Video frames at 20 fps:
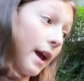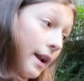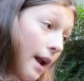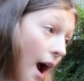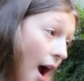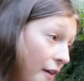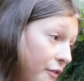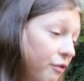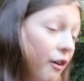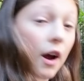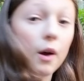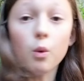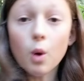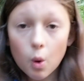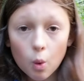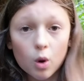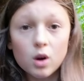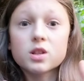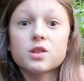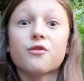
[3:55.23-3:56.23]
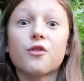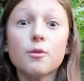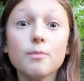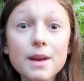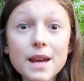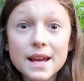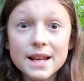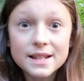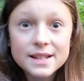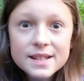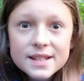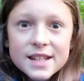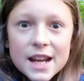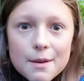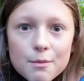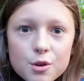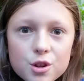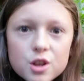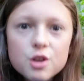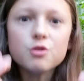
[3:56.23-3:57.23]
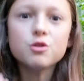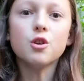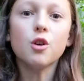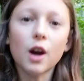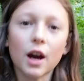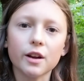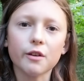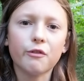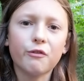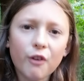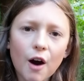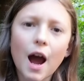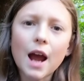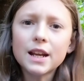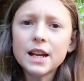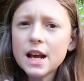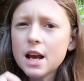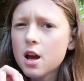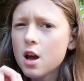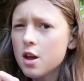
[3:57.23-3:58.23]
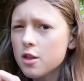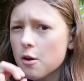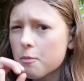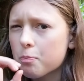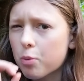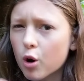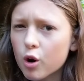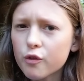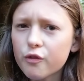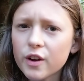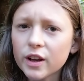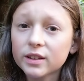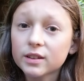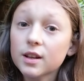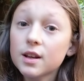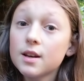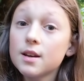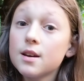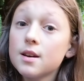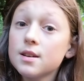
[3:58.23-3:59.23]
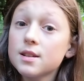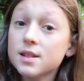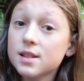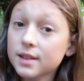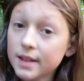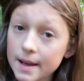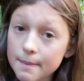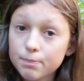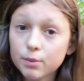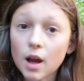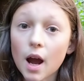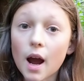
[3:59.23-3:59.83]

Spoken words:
And I find what works for me. And same with you. You got to find the perfect sleep